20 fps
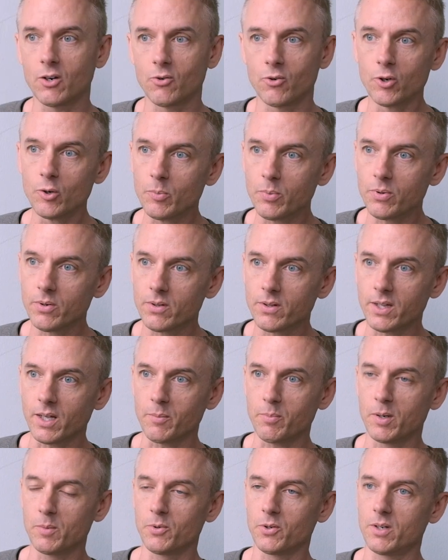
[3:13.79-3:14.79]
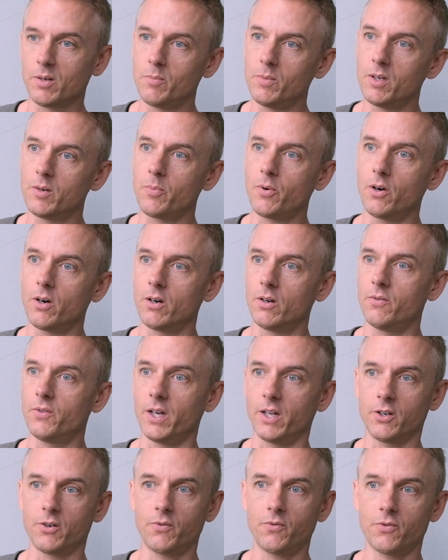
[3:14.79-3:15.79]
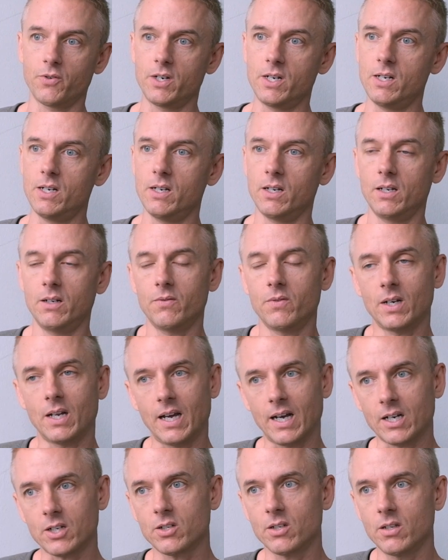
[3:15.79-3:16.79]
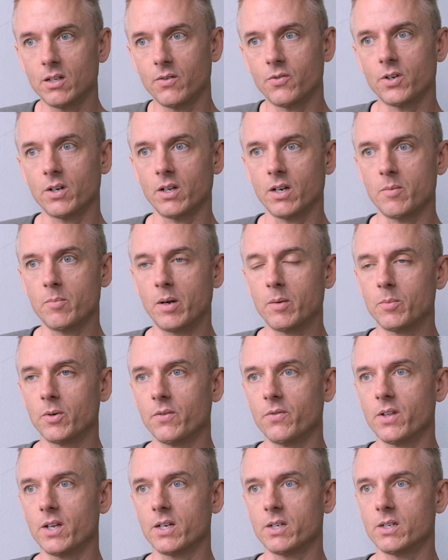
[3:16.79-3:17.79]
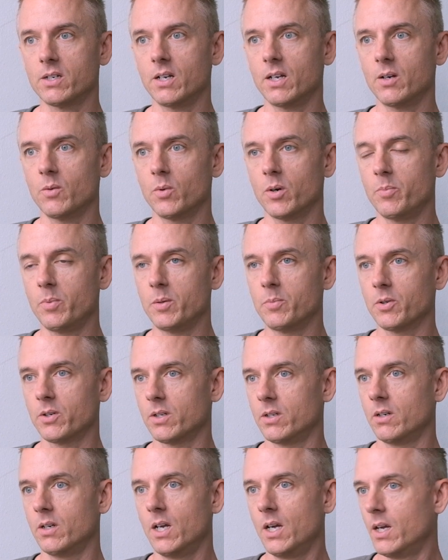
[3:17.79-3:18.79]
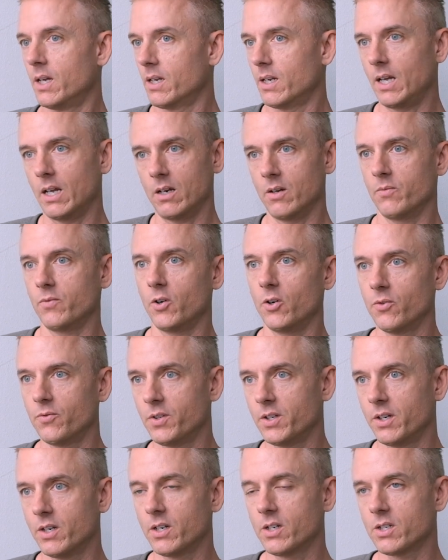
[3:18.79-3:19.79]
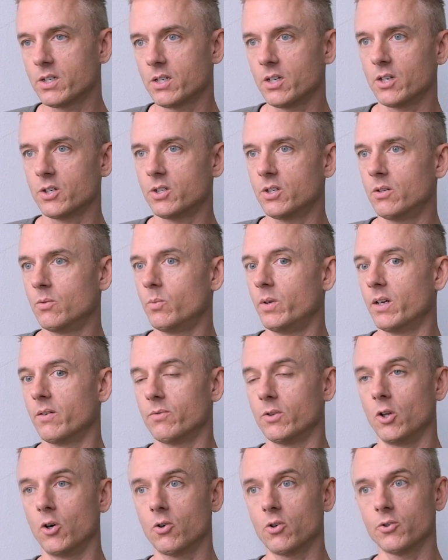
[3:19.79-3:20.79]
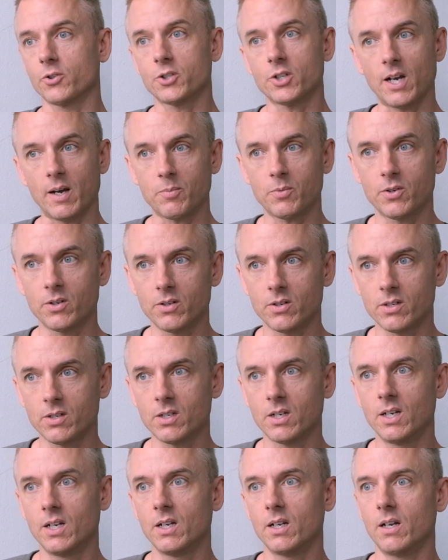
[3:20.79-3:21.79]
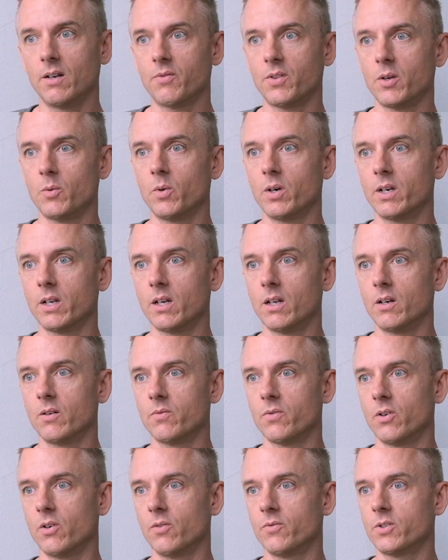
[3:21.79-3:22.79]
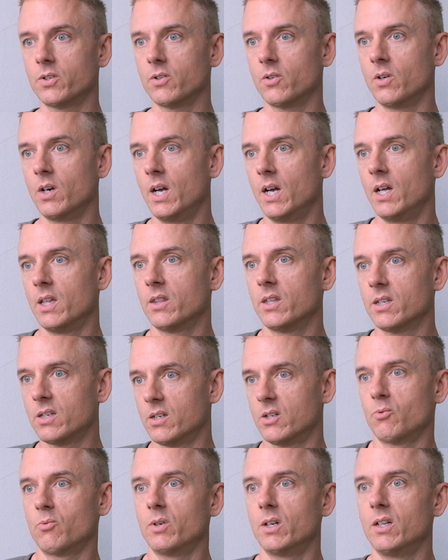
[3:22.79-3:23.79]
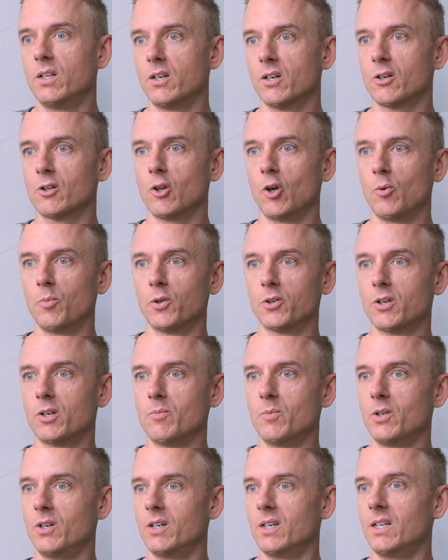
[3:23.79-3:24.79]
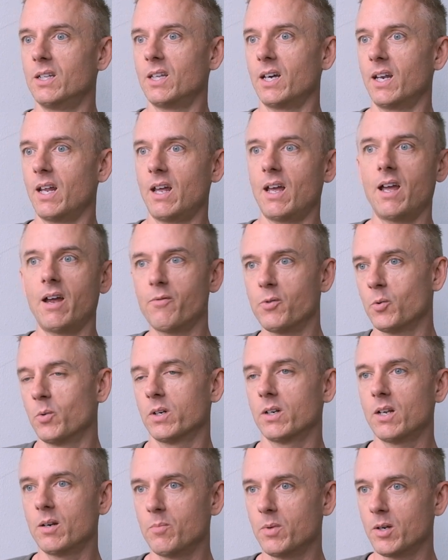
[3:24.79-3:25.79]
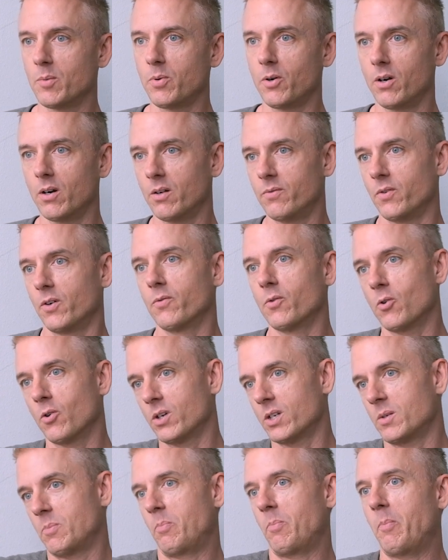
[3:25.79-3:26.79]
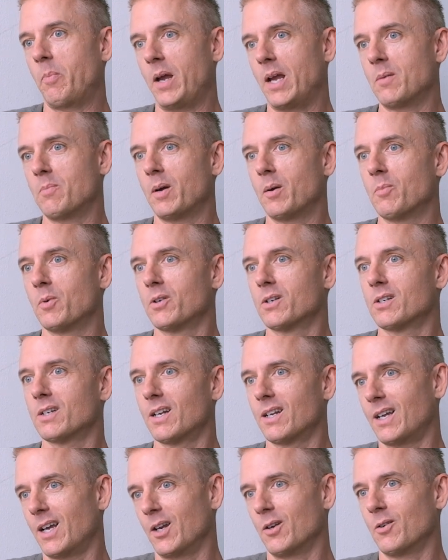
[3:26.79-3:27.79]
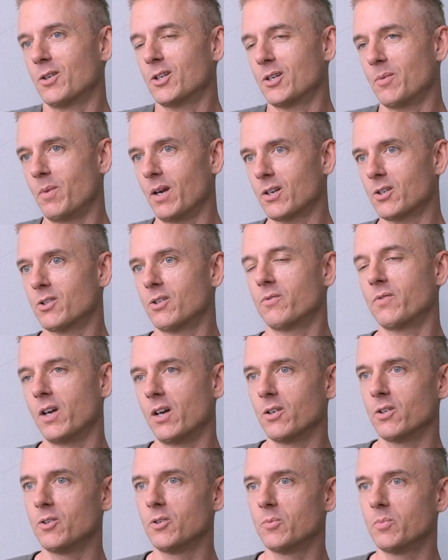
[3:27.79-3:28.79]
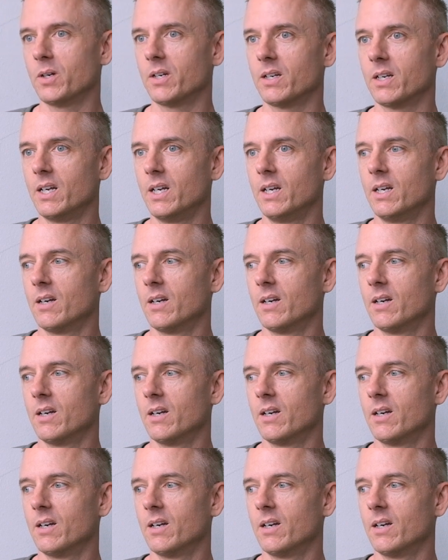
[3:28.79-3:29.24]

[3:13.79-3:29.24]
group that people can be a part of that's free, even actually if you're not a member of the SDN, where people can get involved in a discussion. We have local chapters if they want to get involved. So this is really a global community that everyone can be a part of. Of course, paid members get some extra value, but